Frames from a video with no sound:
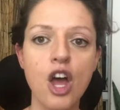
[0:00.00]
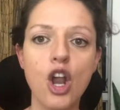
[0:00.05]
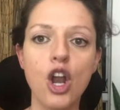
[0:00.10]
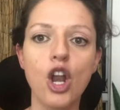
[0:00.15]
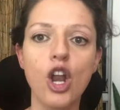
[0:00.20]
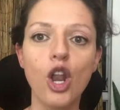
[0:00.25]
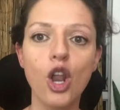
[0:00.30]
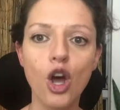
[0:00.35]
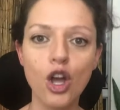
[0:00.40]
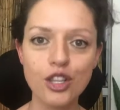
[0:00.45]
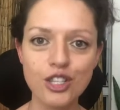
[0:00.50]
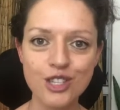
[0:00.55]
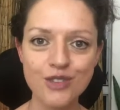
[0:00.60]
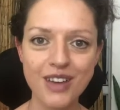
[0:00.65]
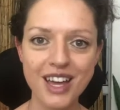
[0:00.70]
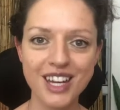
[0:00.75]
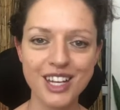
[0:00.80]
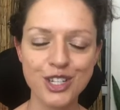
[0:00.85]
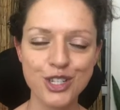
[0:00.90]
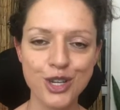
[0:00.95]
Lots of
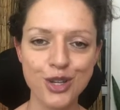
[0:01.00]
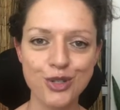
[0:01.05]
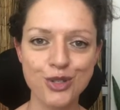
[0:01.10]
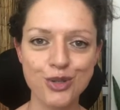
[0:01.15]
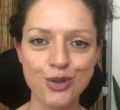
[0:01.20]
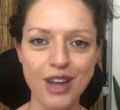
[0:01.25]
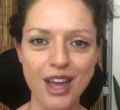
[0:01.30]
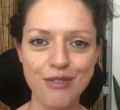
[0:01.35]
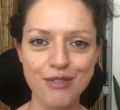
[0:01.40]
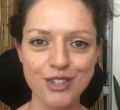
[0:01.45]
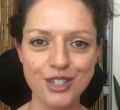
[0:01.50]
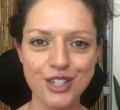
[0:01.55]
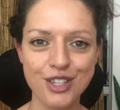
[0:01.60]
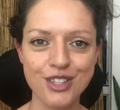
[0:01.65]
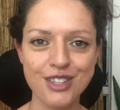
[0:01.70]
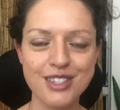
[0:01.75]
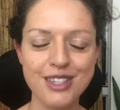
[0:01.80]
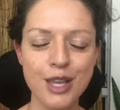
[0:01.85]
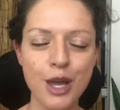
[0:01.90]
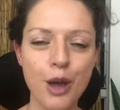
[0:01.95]
anecdotal
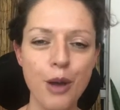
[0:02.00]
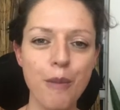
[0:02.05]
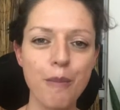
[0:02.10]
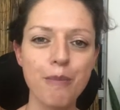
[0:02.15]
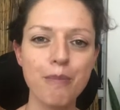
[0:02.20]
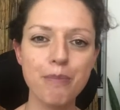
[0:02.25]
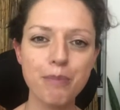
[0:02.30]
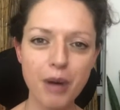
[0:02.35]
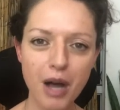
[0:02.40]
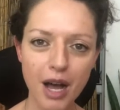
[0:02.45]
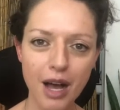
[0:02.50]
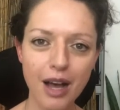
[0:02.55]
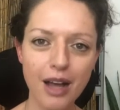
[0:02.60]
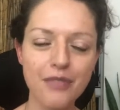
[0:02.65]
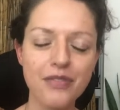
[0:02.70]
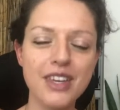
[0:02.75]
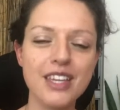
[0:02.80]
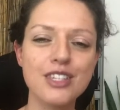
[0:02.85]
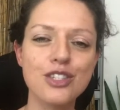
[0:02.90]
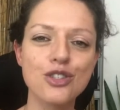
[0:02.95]
evidence, but
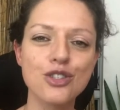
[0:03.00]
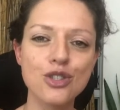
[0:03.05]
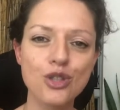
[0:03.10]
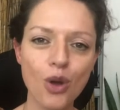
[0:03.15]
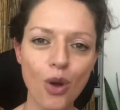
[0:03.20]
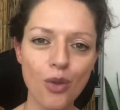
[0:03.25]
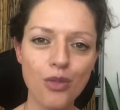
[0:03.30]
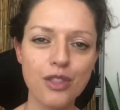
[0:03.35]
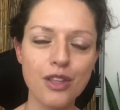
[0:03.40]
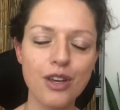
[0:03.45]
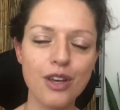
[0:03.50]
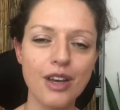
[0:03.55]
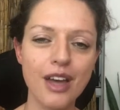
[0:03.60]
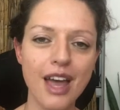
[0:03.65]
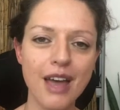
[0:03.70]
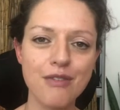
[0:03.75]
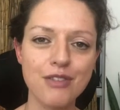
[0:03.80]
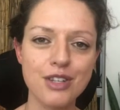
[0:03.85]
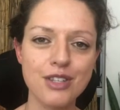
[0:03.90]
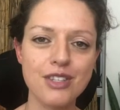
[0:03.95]
there's not the
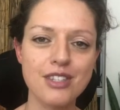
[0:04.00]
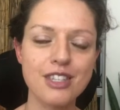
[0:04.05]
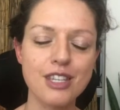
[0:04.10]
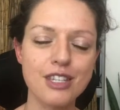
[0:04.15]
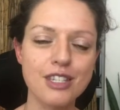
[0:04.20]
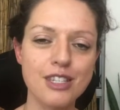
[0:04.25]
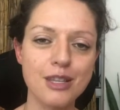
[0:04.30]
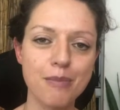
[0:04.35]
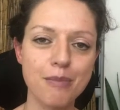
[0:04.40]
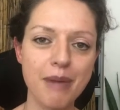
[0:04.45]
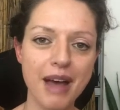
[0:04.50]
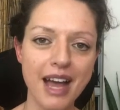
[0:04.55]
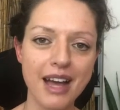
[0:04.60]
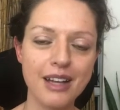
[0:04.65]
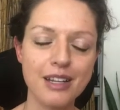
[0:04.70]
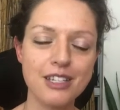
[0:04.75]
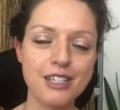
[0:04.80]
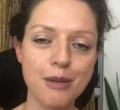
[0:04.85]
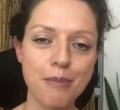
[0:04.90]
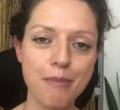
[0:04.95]
evidence to
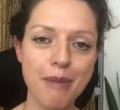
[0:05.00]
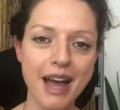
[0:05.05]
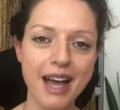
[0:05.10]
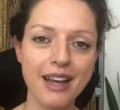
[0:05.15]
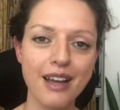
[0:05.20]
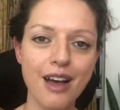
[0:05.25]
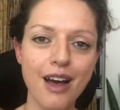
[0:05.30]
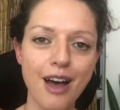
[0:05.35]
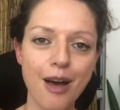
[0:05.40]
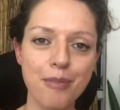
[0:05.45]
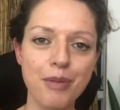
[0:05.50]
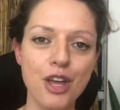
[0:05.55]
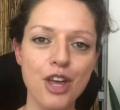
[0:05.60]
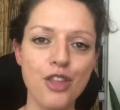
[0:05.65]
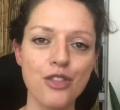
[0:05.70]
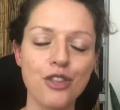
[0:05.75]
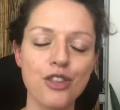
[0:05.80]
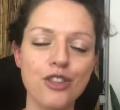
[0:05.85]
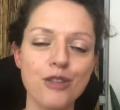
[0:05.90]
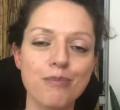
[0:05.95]
back up
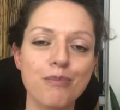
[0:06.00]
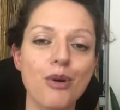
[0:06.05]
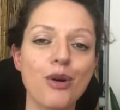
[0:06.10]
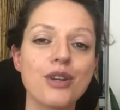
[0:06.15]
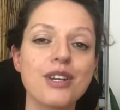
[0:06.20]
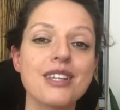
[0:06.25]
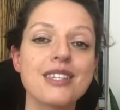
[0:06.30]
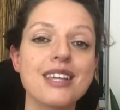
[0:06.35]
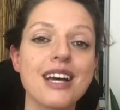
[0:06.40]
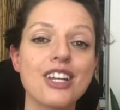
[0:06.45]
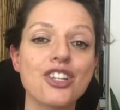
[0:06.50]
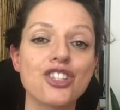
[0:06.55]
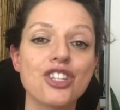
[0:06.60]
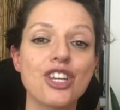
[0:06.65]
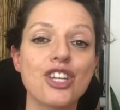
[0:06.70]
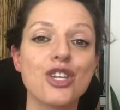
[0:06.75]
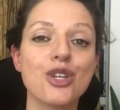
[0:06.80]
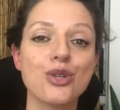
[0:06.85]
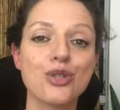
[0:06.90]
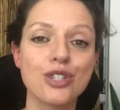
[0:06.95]
that the body is actually
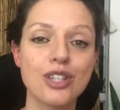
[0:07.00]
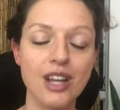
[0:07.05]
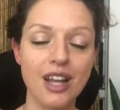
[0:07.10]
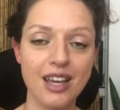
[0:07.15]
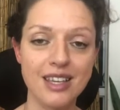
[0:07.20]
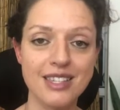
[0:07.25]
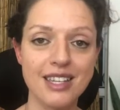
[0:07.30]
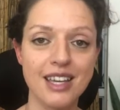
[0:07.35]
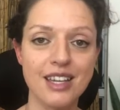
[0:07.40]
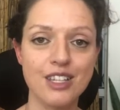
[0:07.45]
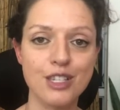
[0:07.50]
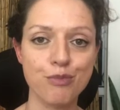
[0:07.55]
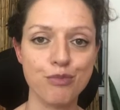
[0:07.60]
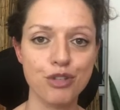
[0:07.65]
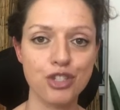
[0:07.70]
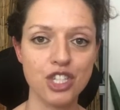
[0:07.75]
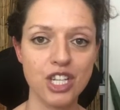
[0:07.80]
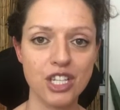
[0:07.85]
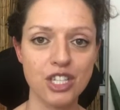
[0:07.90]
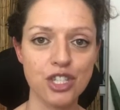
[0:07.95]
utilizing it as
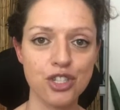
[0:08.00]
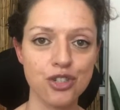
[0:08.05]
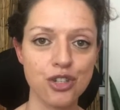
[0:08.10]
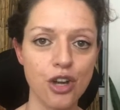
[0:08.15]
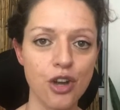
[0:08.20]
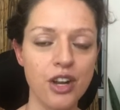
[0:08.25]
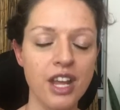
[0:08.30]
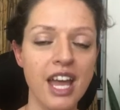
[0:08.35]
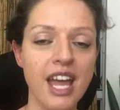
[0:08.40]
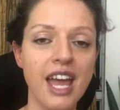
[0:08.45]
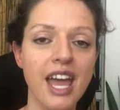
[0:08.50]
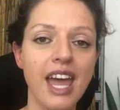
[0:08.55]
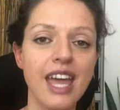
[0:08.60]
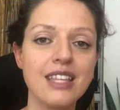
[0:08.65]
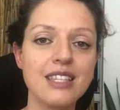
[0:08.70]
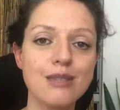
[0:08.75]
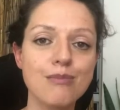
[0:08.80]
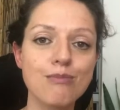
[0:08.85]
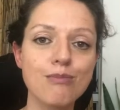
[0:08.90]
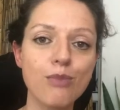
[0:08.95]
progesterone.
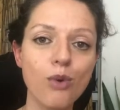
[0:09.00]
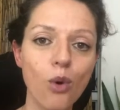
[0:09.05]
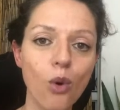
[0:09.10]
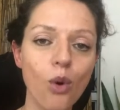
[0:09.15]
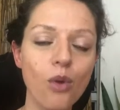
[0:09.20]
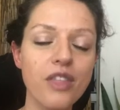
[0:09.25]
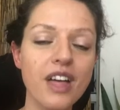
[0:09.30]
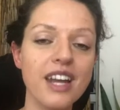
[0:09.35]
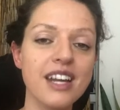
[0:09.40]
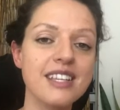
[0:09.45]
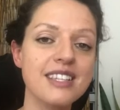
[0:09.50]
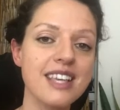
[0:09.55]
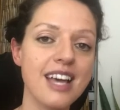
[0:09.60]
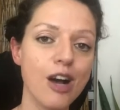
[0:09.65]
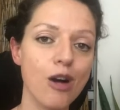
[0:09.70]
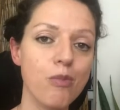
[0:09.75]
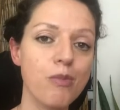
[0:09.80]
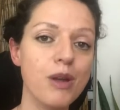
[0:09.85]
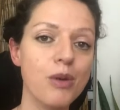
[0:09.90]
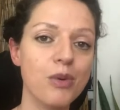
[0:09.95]
It's more that it's
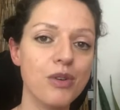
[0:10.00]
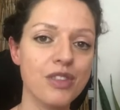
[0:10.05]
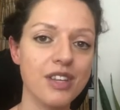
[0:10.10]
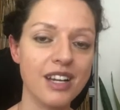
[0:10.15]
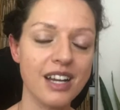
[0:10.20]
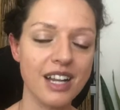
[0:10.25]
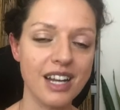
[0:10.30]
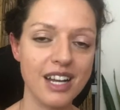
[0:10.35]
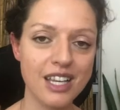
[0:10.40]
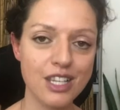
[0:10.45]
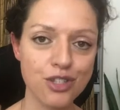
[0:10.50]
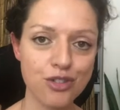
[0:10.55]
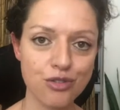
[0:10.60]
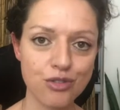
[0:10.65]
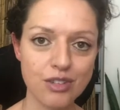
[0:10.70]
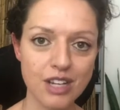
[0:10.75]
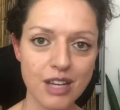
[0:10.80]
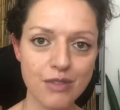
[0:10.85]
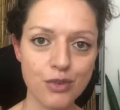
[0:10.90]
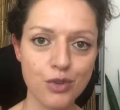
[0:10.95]
helping with the
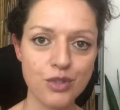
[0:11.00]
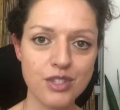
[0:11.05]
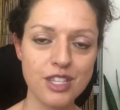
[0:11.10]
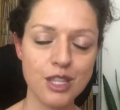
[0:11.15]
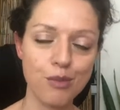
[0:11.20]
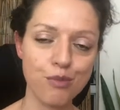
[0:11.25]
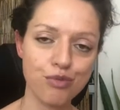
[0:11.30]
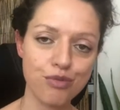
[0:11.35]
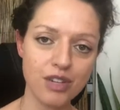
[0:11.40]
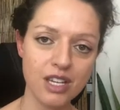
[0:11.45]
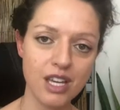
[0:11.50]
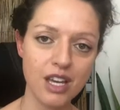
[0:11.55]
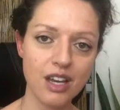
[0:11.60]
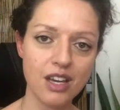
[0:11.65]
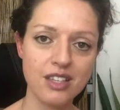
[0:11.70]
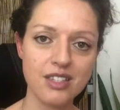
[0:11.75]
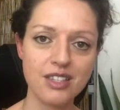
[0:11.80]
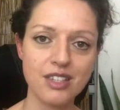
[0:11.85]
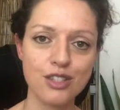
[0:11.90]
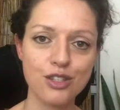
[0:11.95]
cholesterol levels and the
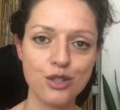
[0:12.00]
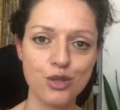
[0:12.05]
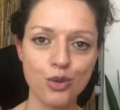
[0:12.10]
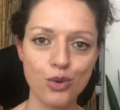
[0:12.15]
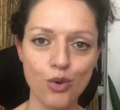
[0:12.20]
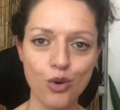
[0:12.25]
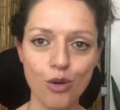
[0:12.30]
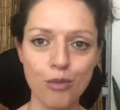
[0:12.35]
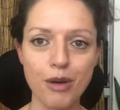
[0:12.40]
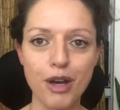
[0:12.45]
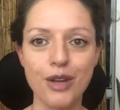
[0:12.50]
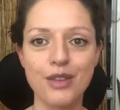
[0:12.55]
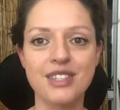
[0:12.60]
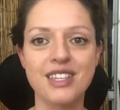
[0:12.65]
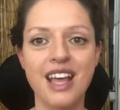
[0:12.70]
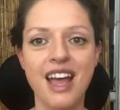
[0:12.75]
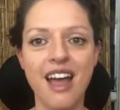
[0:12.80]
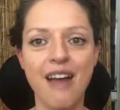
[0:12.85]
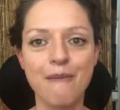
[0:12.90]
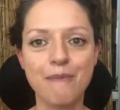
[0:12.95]
precursors to hormones,
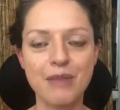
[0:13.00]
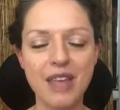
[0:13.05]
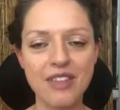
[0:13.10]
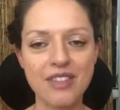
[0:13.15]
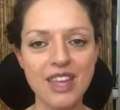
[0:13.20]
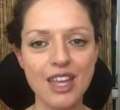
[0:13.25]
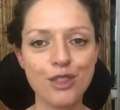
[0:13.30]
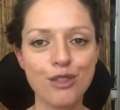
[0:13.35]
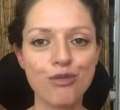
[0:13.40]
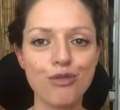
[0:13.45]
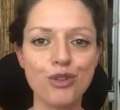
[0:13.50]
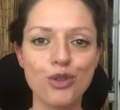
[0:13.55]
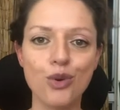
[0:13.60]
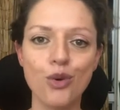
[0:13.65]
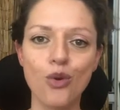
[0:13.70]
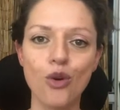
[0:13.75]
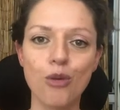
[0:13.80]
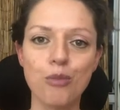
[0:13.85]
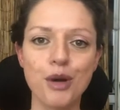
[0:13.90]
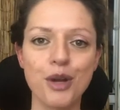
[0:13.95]
and then through the
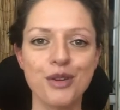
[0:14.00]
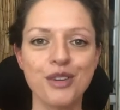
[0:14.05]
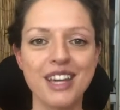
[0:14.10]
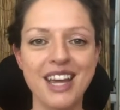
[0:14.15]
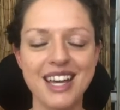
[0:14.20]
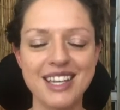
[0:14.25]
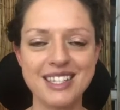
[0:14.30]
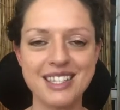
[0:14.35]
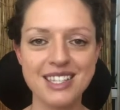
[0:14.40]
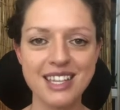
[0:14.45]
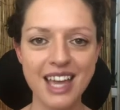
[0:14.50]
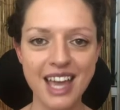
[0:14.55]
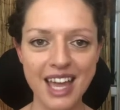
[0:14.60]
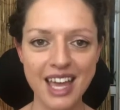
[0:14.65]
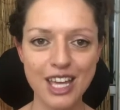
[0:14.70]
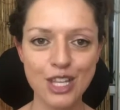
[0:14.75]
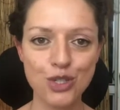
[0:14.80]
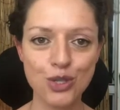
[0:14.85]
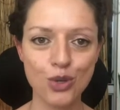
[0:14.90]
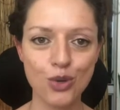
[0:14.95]
hormone
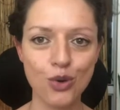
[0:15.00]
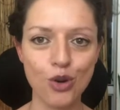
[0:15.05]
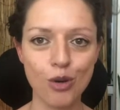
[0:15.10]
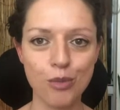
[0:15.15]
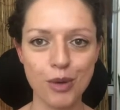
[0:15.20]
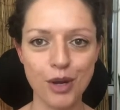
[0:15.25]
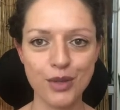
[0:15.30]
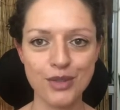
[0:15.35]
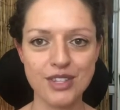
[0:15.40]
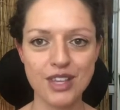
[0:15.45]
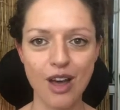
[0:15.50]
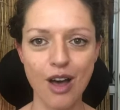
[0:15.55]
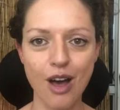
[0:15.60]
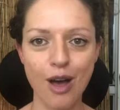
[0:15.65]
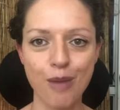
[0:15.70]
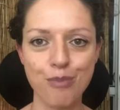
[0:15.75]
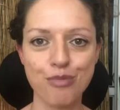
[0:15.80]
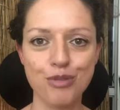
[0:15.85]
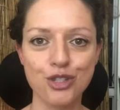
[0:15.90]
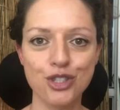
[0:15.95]
cascade, your hormones
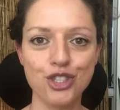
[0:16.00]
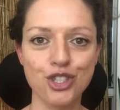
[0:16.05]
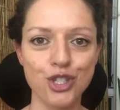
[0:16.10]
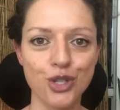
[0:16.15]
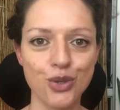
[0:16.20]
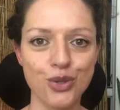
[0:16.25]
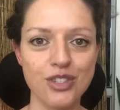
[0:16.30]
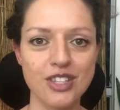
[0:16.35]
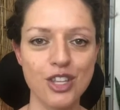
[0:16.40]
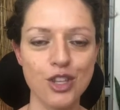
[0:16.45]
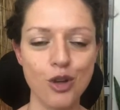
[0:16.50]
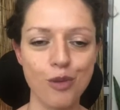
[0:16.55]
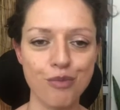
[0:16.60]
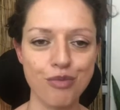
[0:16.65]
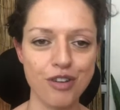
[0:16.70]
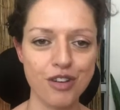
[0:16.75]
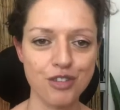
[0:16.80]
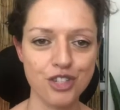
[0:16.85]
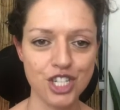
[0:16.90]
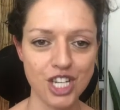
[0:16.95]
are produced and your
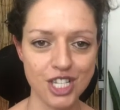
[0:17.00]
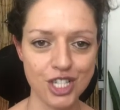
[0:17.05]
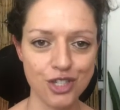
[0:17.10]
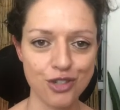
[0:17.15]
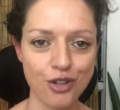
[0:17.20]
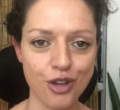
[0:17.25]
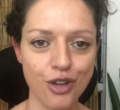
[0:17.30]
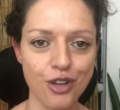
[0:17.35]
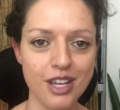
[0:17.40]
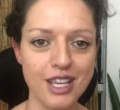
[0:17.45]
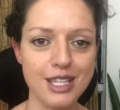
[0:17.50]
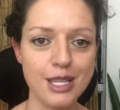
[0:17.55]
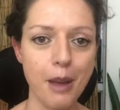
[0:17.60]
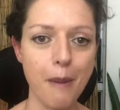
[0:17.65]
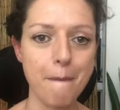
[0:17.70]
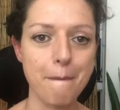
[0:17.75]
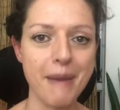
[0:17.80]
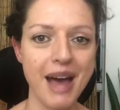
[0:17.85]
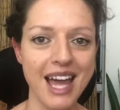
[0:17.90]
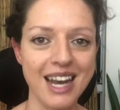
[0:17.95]
progesterone is
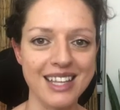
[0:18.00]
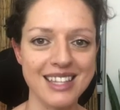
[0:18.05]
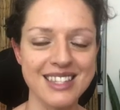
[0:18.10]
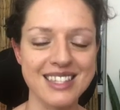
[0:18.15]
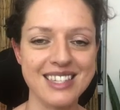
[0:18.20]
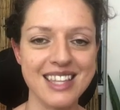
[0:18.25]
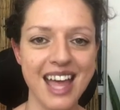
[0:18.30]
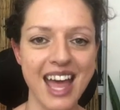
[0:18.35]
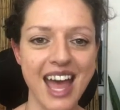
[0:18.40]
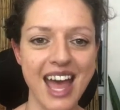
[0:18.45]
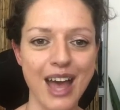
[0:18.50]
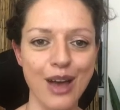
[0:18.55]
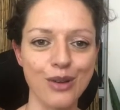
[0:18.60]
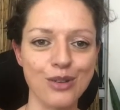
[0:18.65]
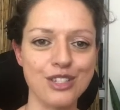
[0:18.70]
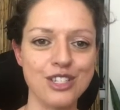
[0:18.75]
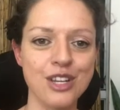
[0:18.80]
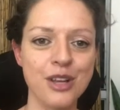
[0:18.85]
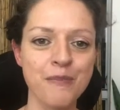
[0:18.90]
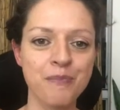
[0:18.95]
balanced
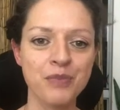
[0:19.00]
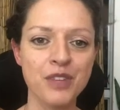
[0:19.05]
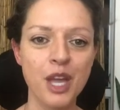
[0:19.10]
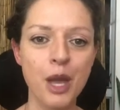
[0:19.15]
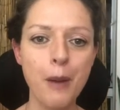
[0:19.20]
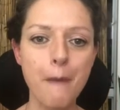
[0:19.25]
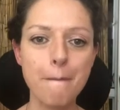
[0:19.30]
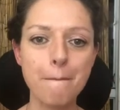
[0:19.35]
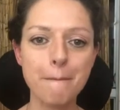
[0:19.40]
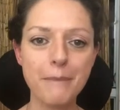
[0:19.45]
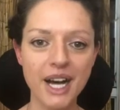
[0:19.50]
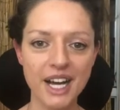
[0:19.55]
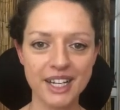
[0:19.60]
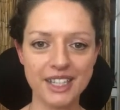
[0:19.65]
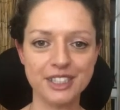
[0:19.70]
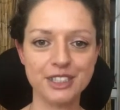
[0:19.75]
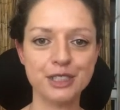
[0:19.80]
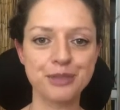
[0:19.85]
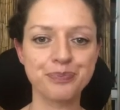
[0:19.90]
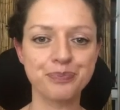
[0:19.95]
out.
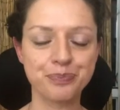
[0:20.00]
But